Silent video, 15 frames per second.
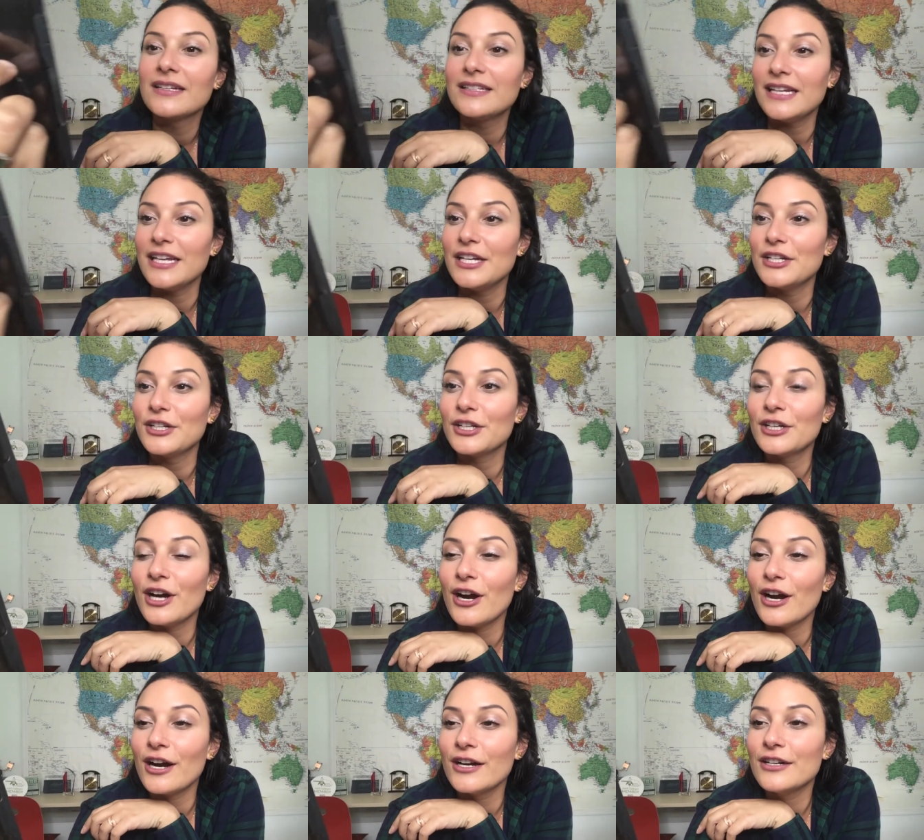Get in your
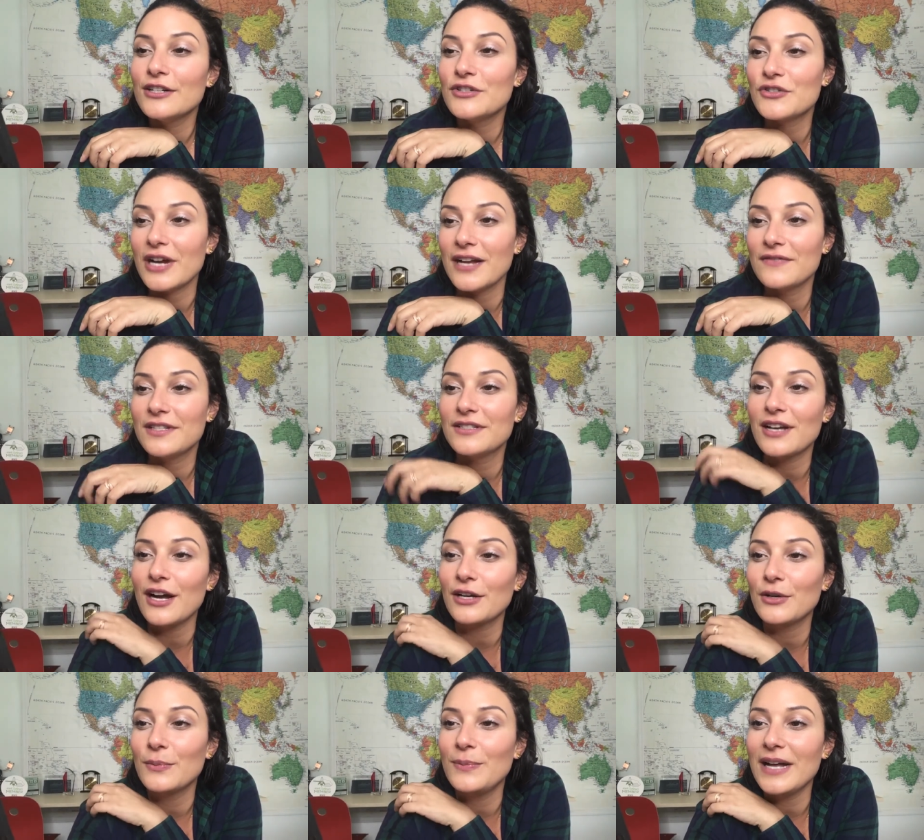car, drive to
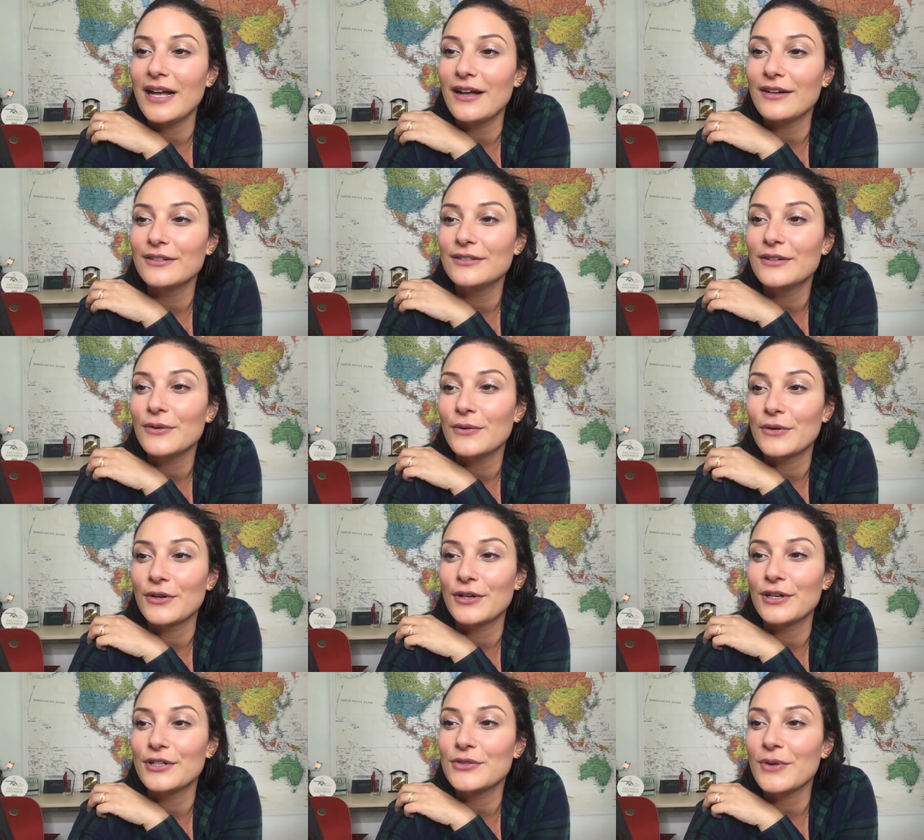Taco Bell,
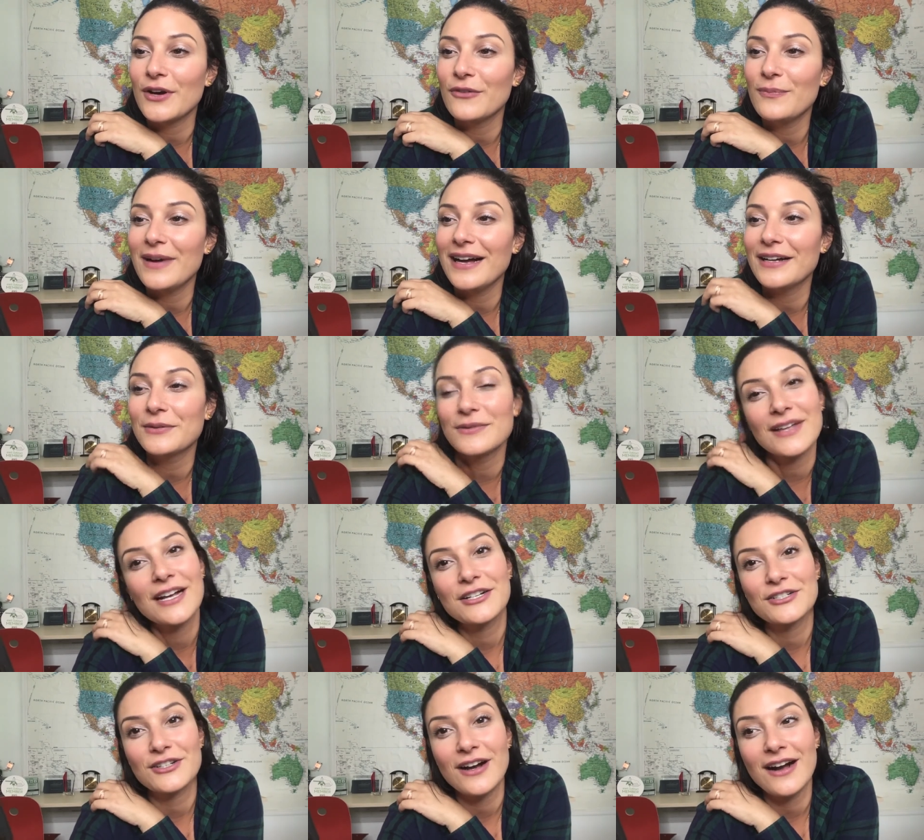order a 12 pack with
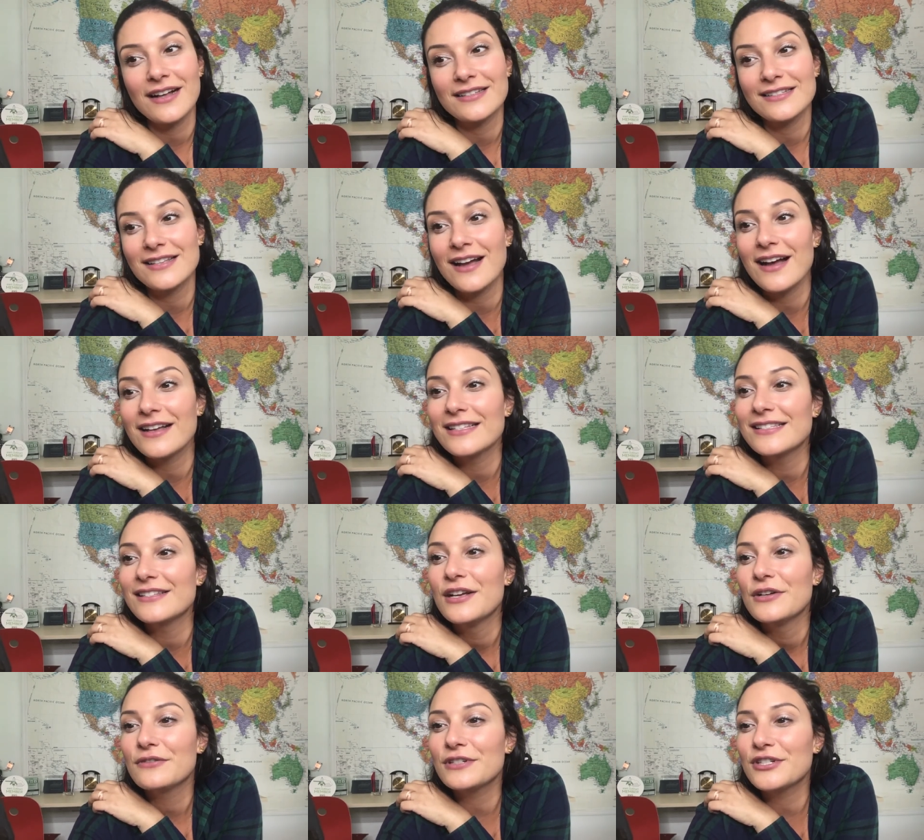extra hot sauce,
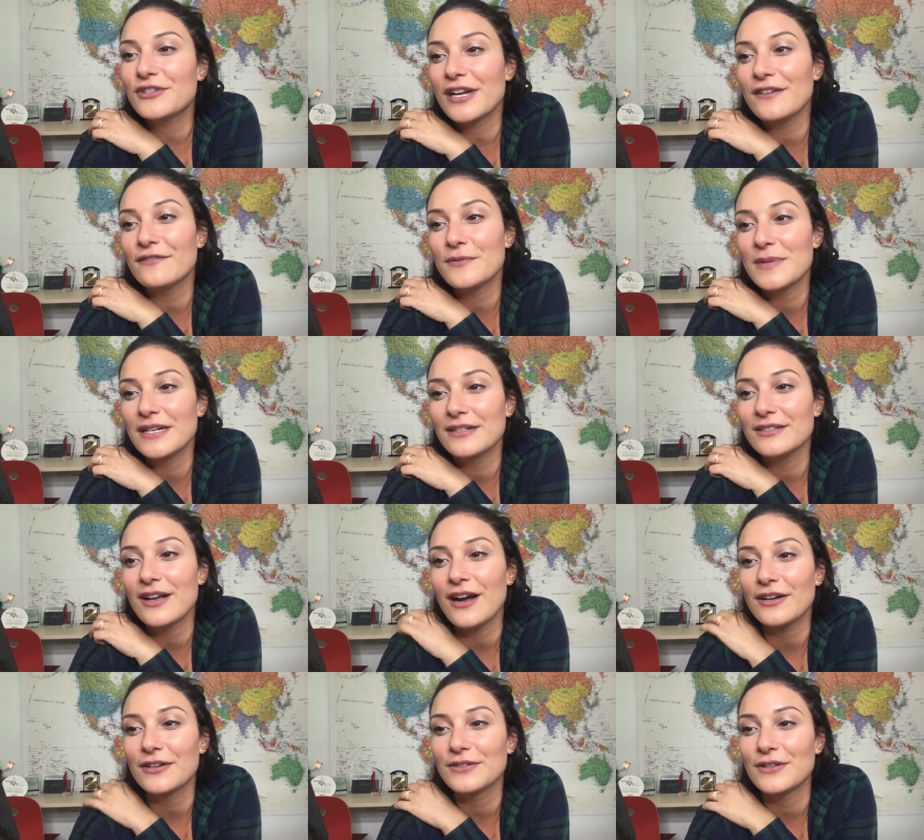restrain from eating
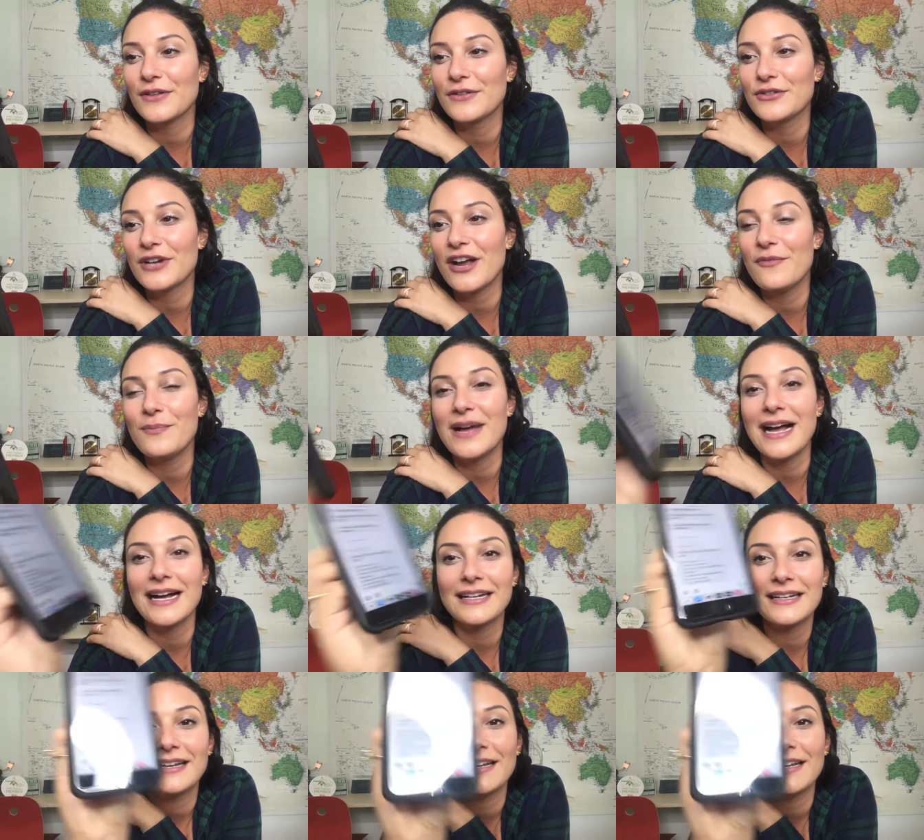tacos on the drive back,